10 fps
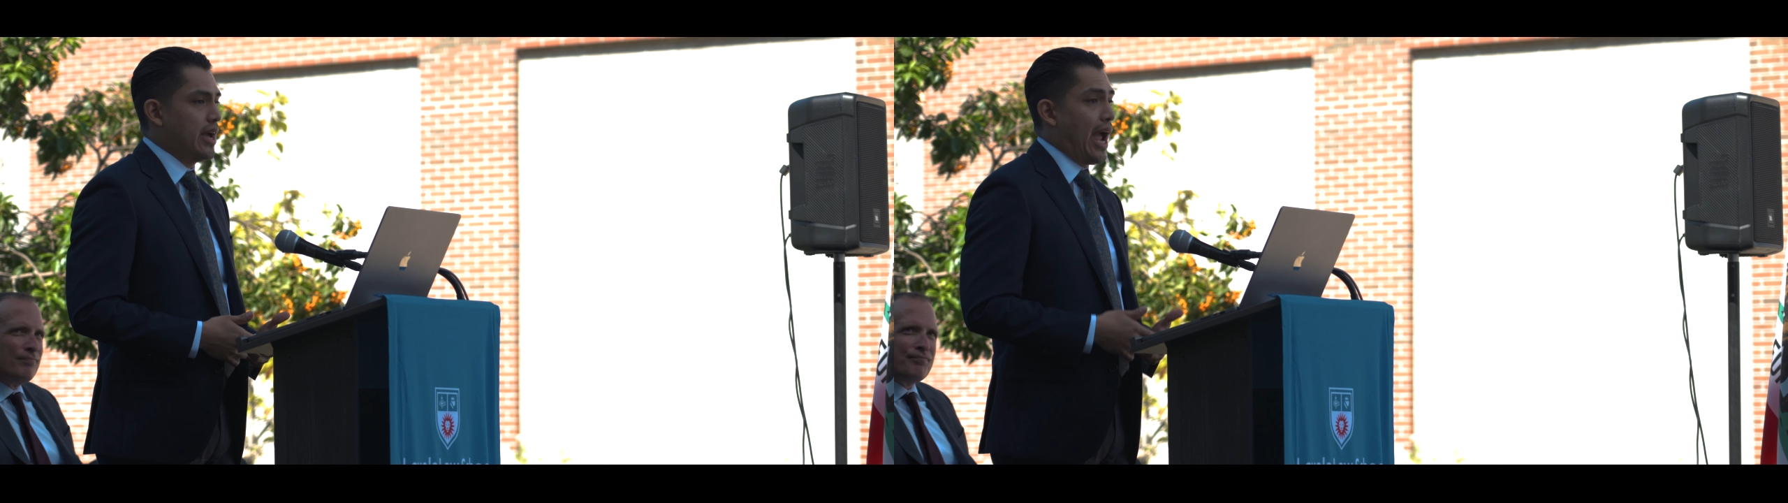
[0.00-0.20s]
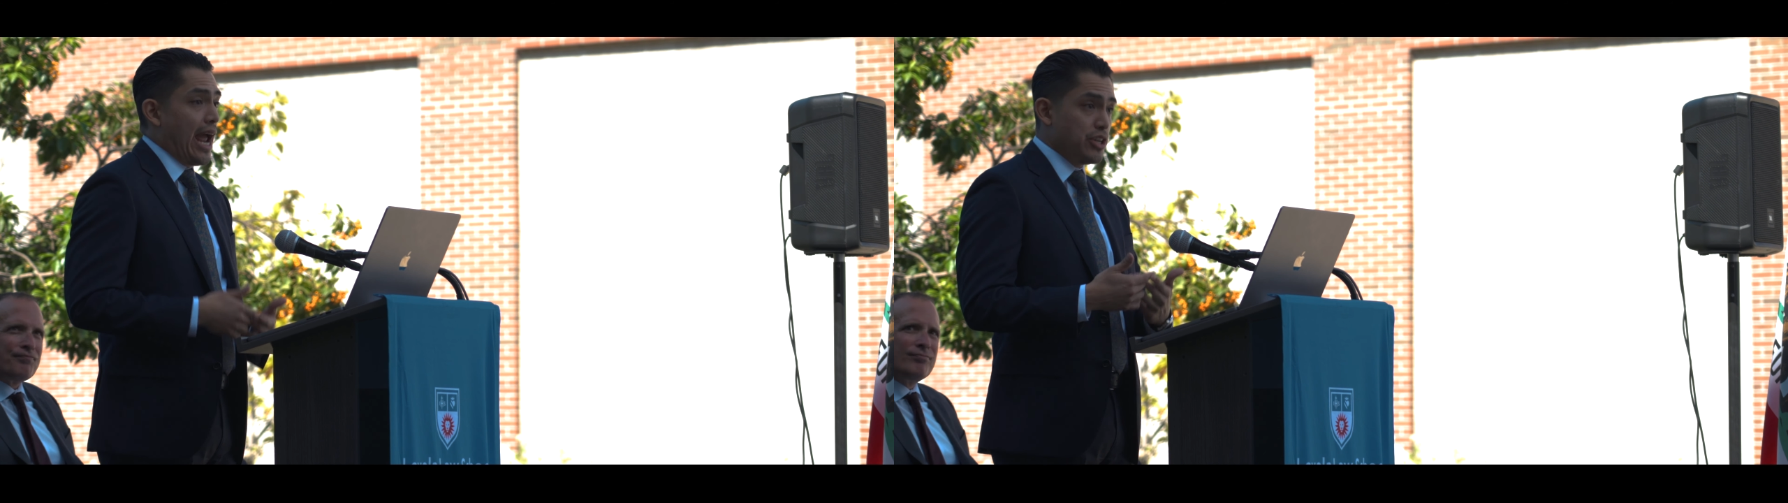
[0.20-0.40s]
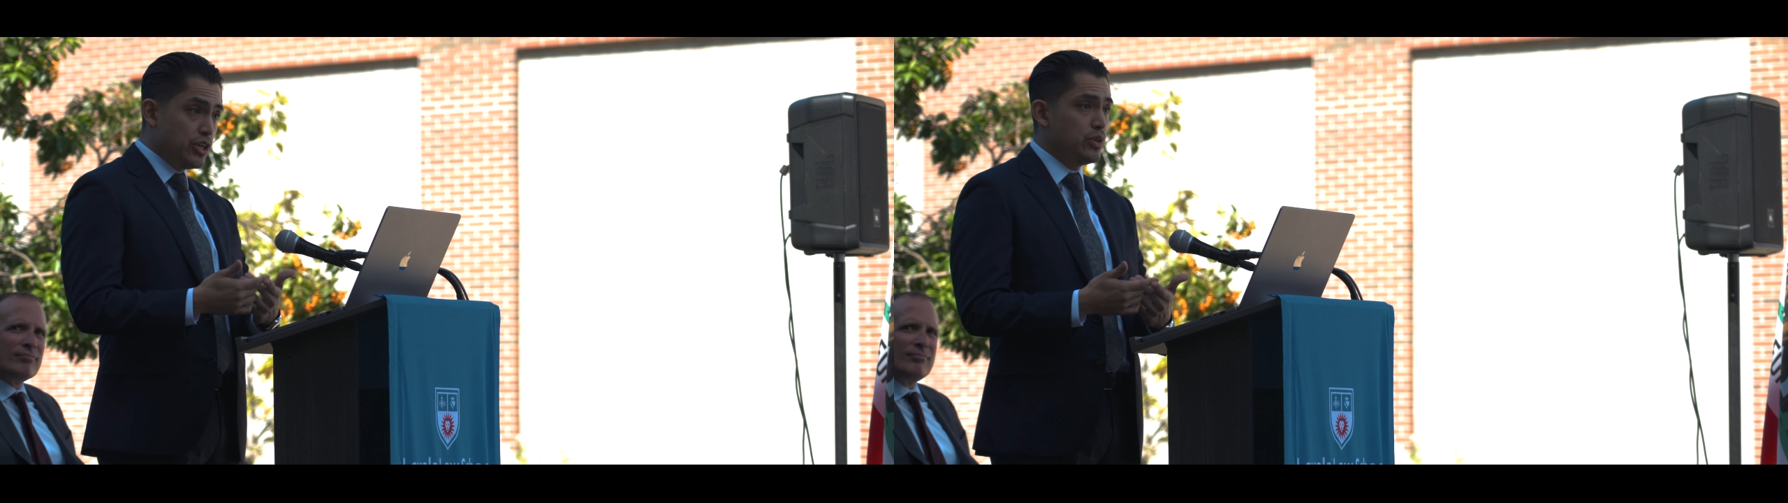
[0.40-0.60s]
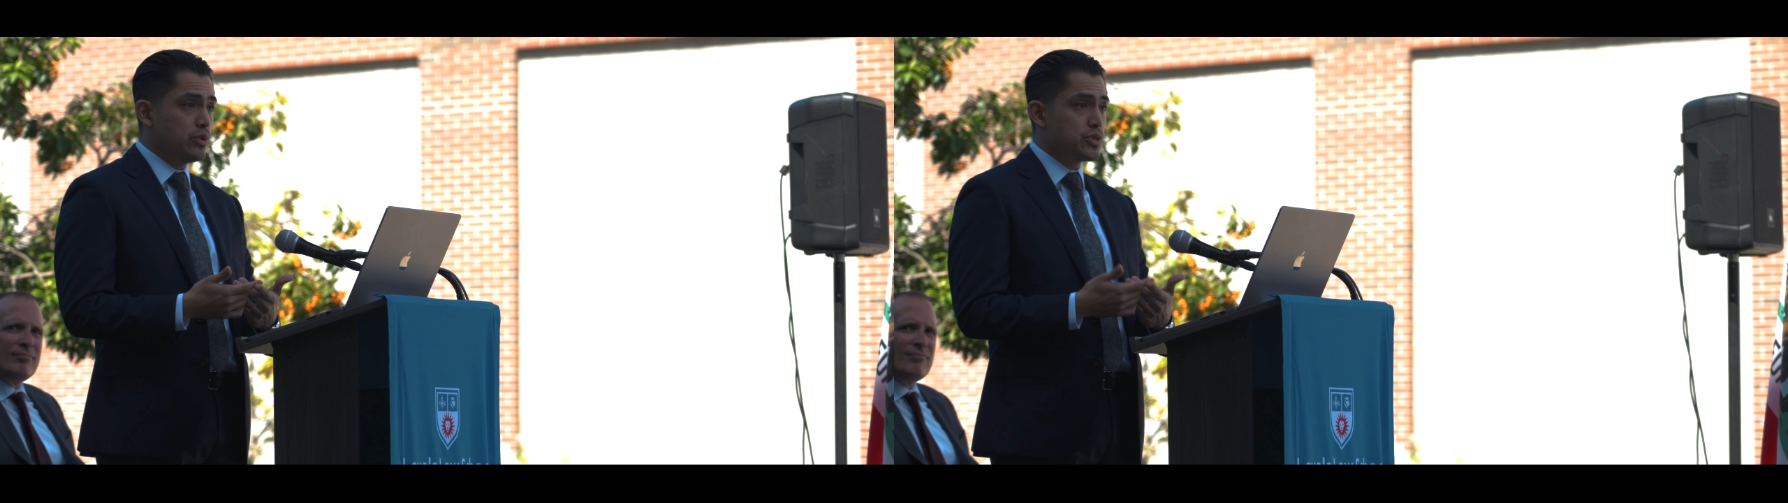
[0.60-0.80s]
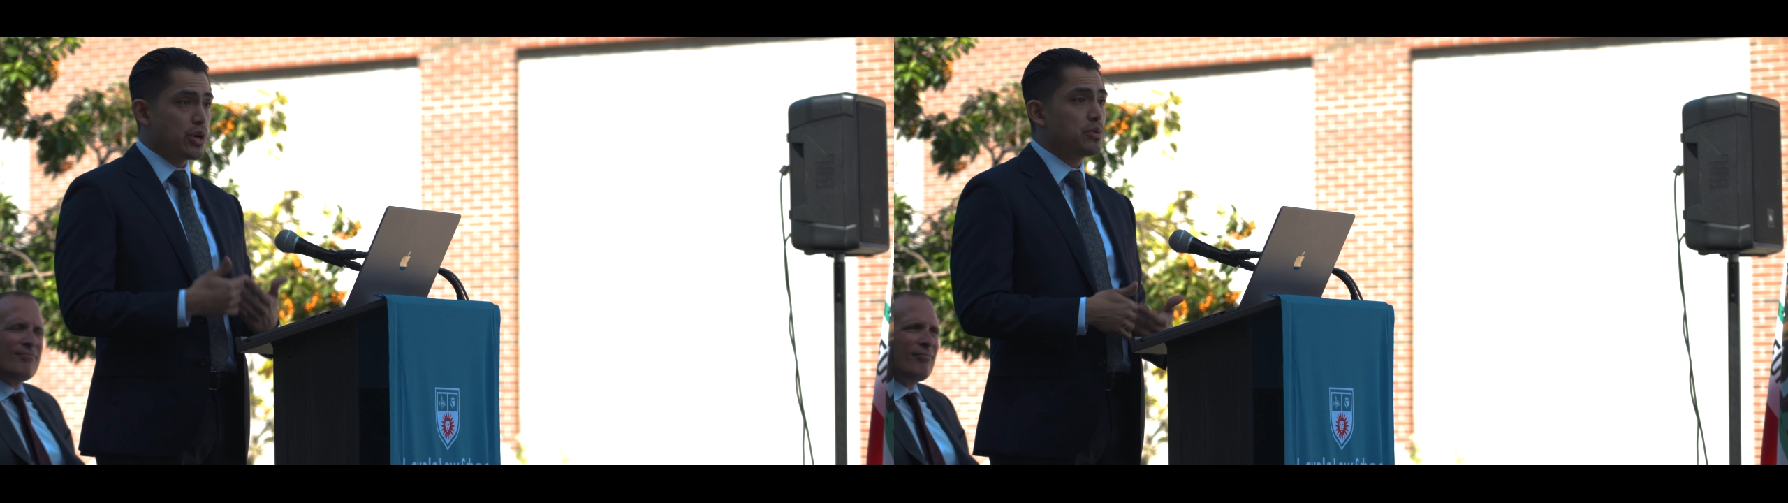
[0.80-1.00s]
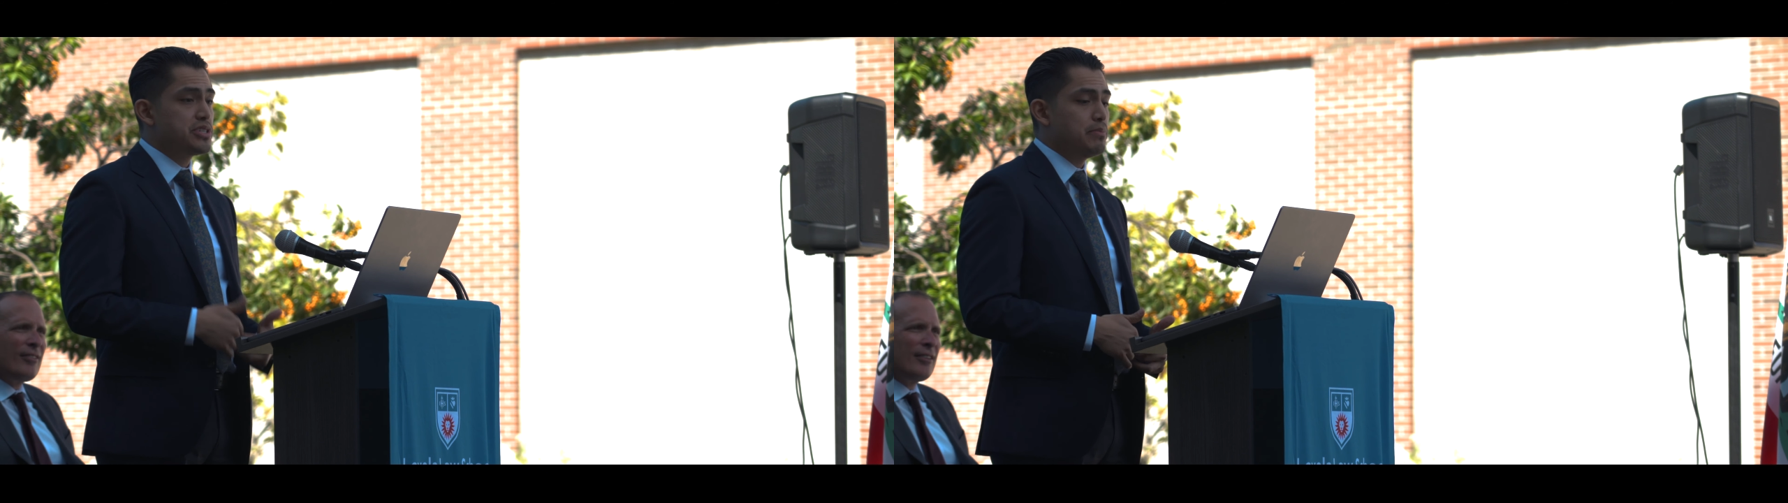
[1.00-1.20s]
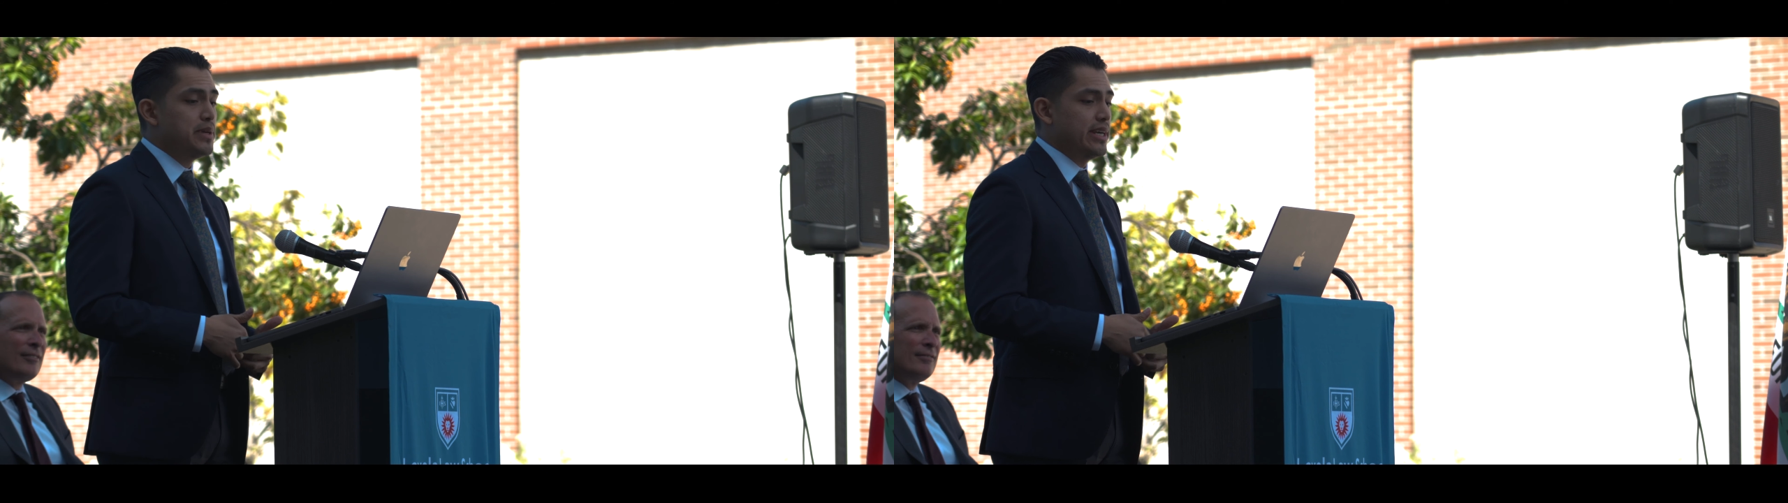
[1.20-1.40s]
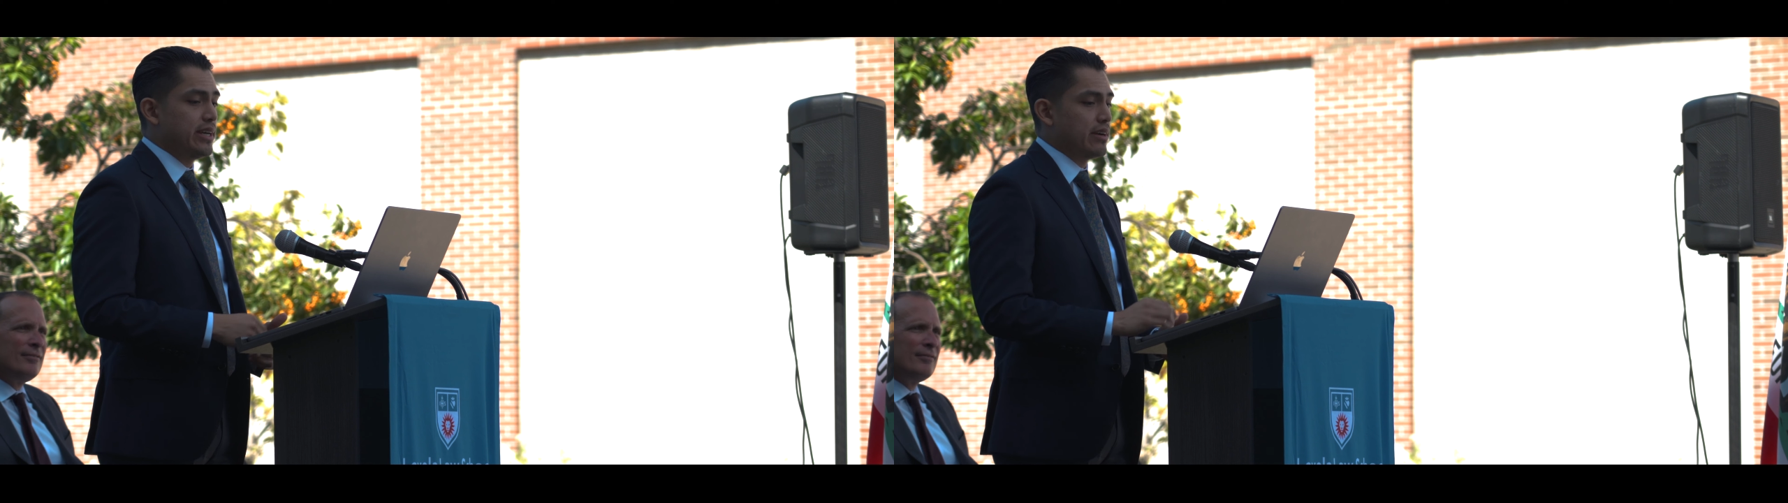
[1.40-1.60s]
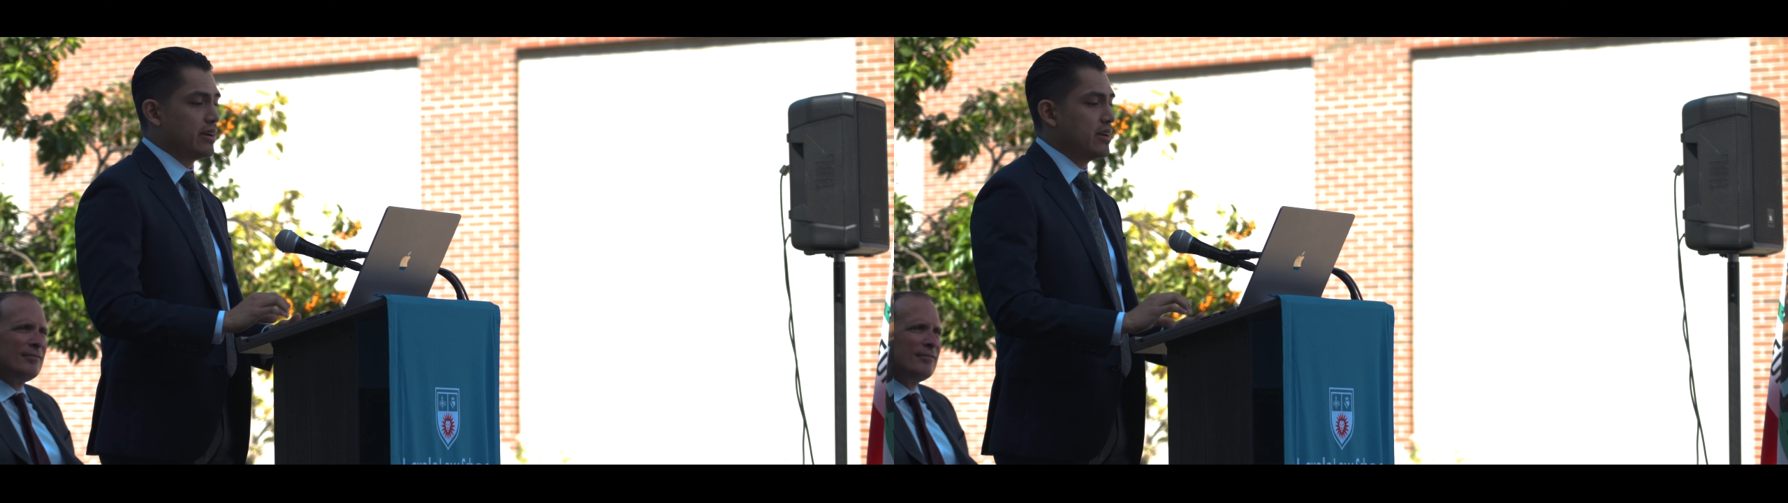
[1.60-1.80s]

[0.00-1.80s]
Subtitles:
and you chose to be here.